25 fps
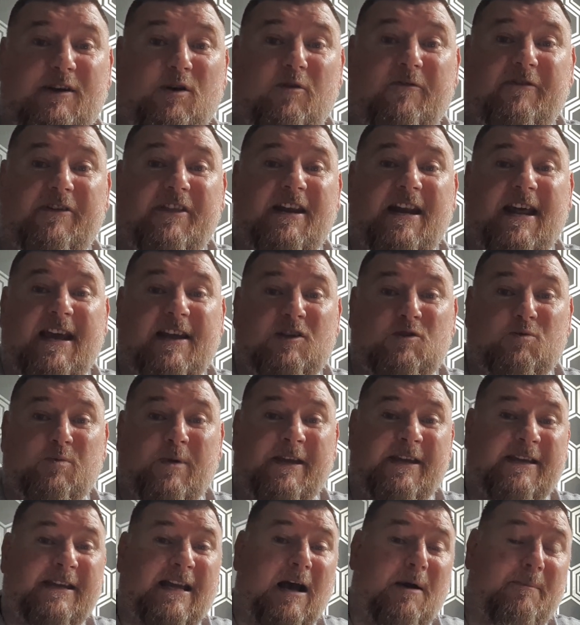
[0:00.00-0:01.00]
Over the next
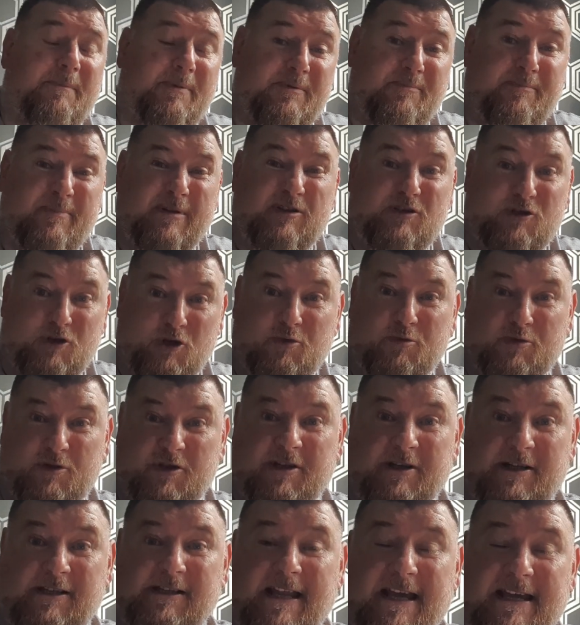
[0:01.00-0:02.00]
week, I'll be
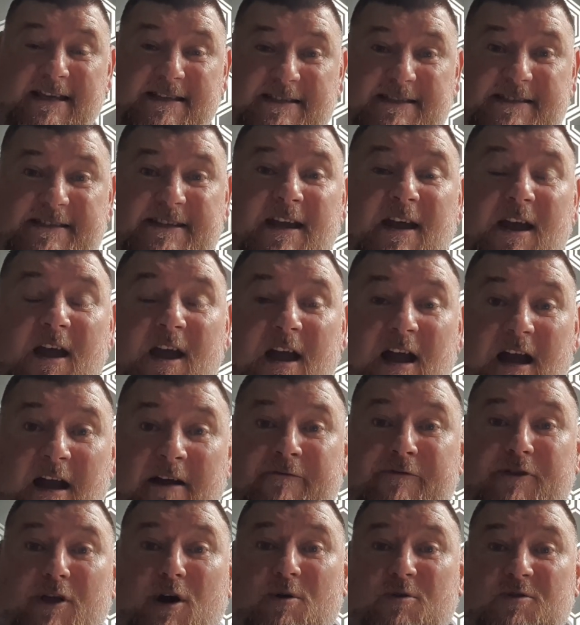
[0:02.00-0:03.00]
producing a list
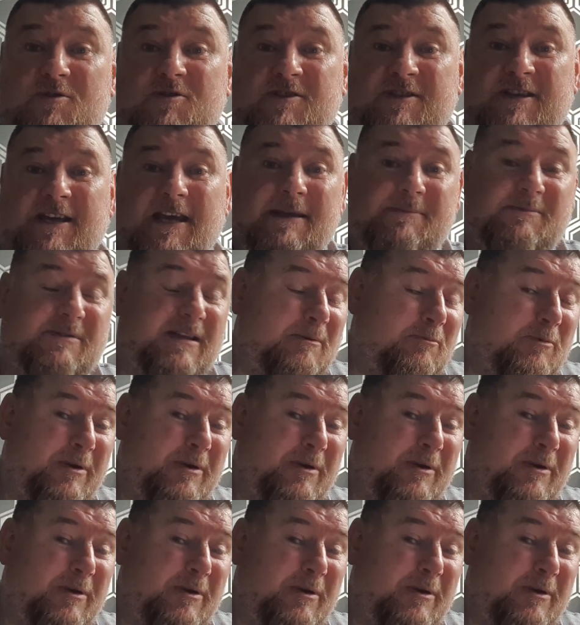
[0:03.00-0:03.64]
of those teams.